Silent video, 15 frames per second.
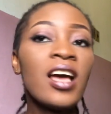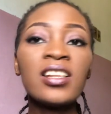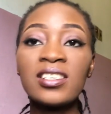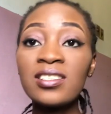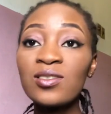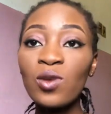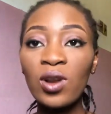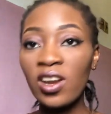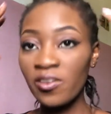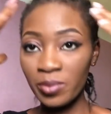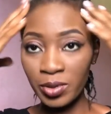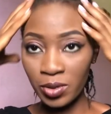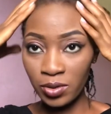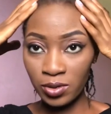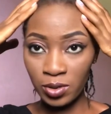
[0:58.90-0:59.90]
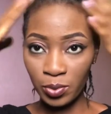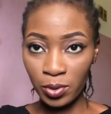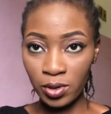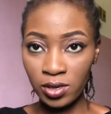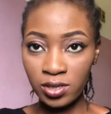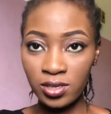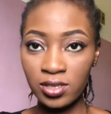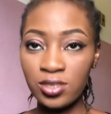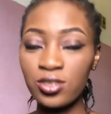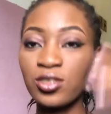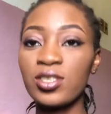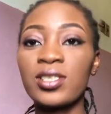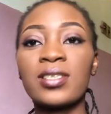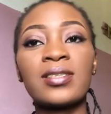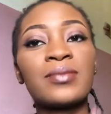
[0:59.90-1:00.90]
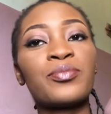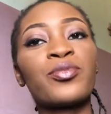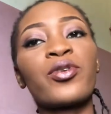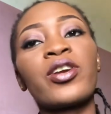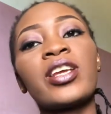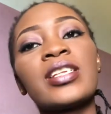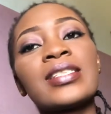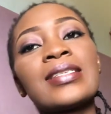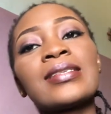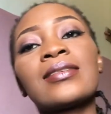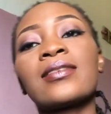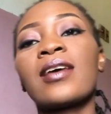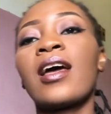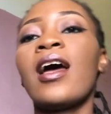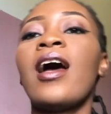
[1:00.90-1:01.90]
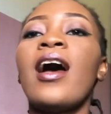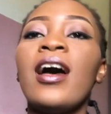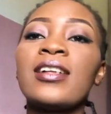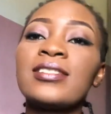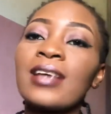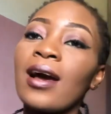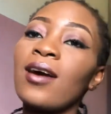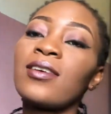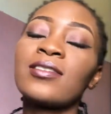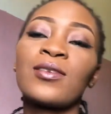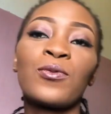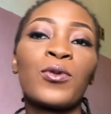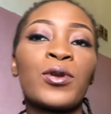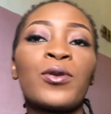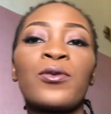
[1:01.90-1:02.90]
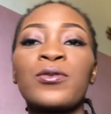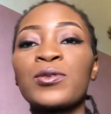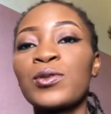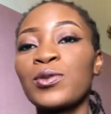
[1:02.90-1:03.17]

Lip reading: This is all I've been doing, to be honest, just braids down and whatnot.